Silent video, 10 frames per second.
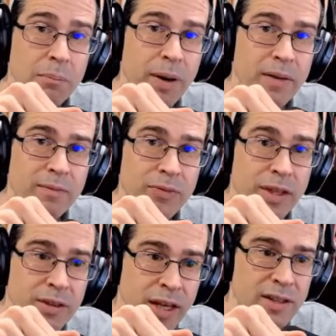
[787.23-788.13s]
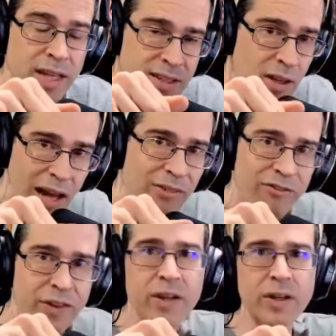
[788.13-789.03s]
but they still
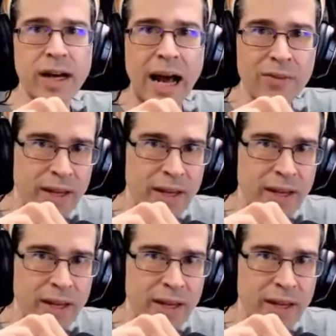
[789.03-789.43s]
haven't figured it out.